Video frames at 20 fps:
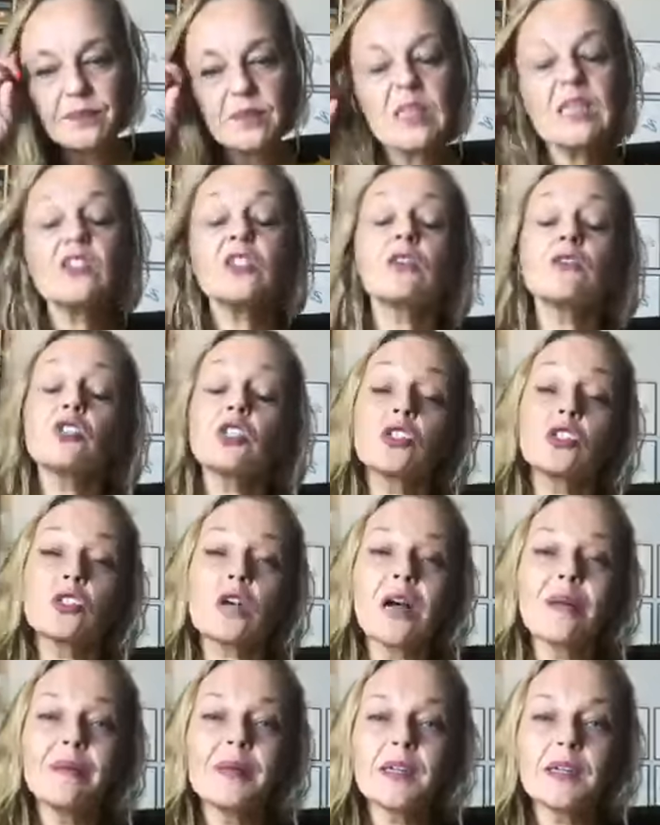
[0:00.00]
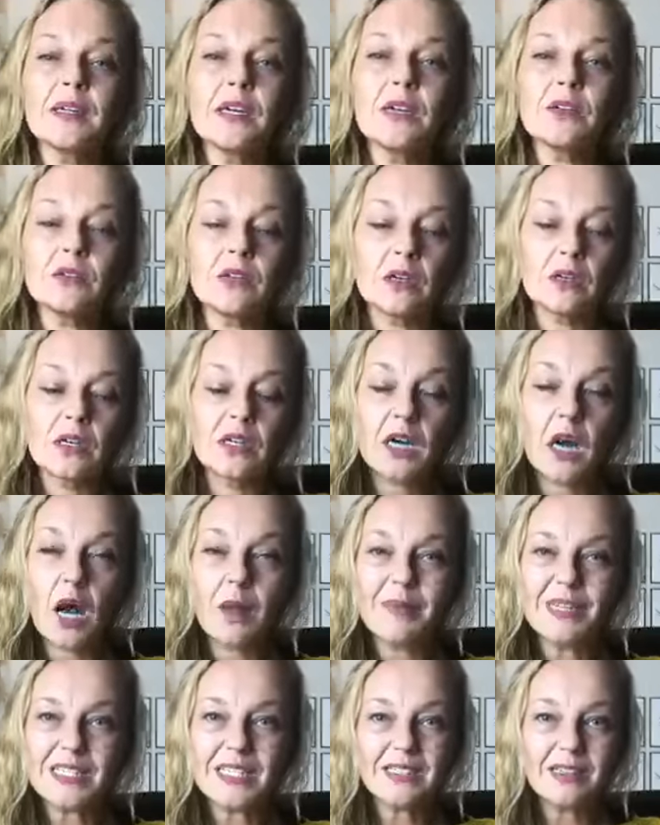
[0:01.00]
So just drop in the
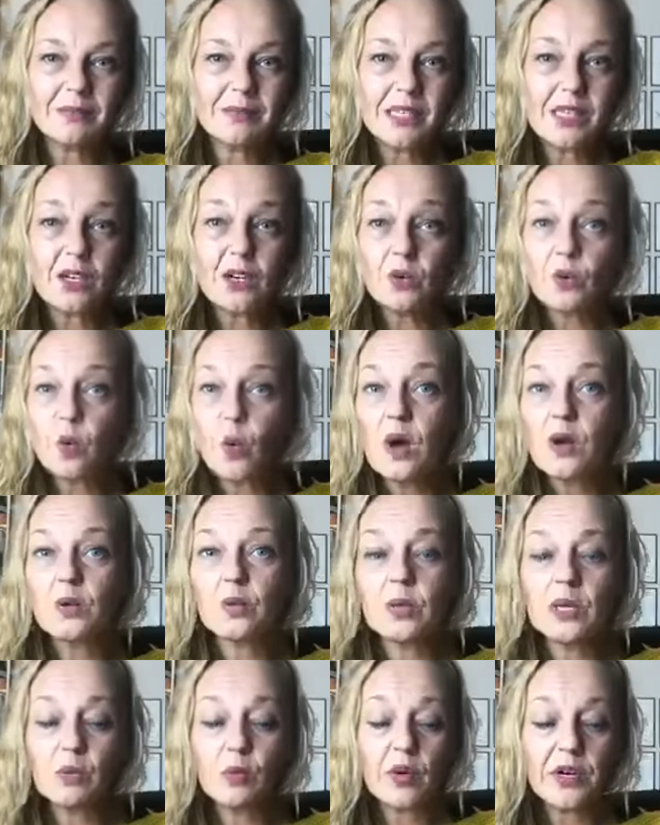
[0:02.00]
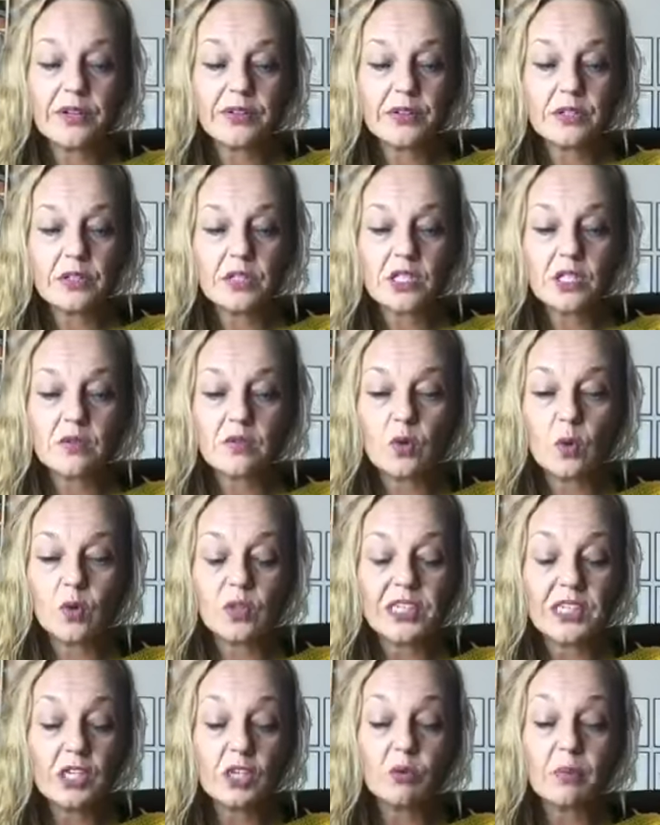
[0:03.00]
comments and let me know what one of those is
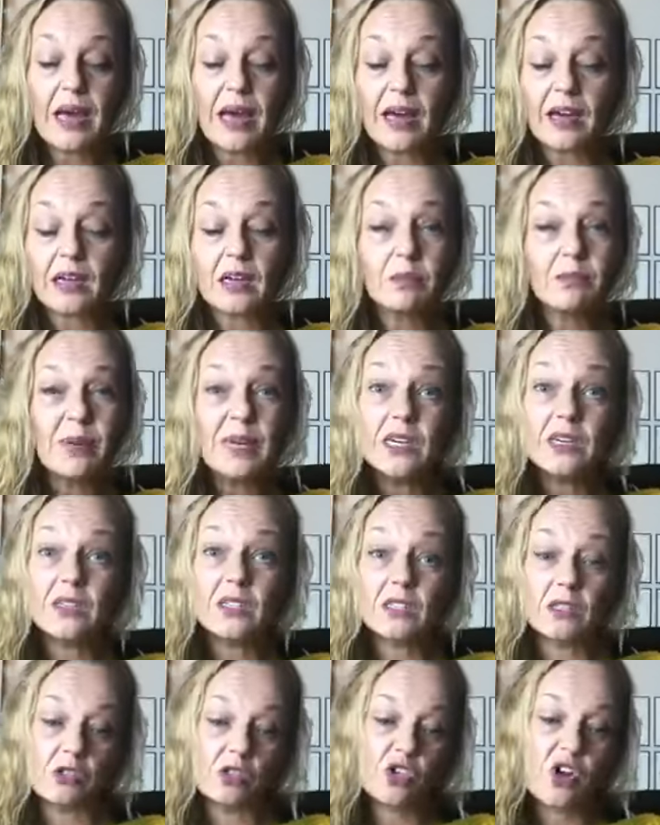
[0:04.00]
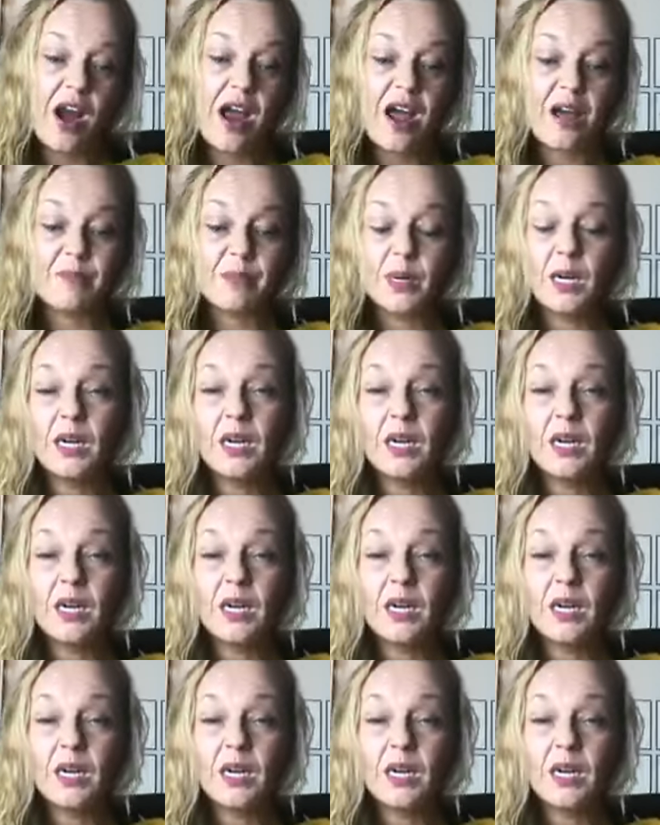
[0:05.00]
holding you back. Comparison trap,